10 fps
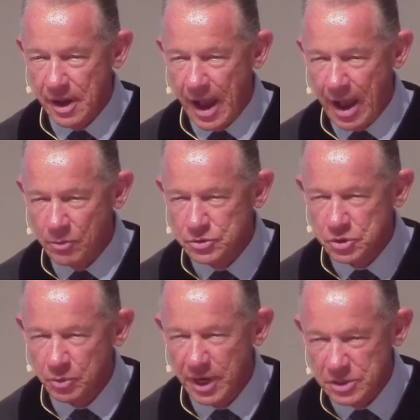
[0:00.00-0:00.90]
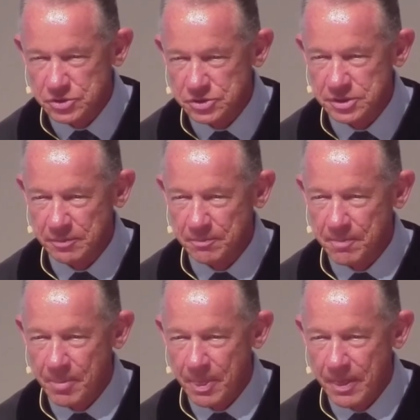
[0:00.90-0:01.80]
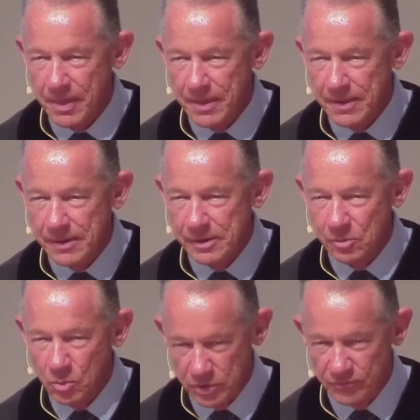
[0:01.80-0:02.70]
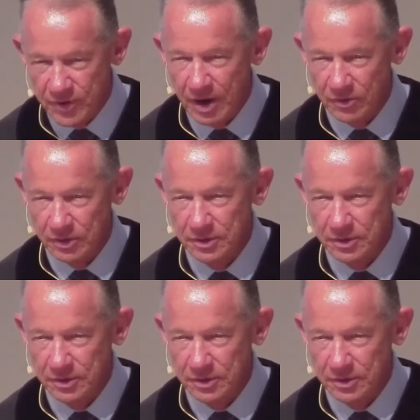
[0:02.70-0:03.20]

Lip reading: How is your relationship with the Father?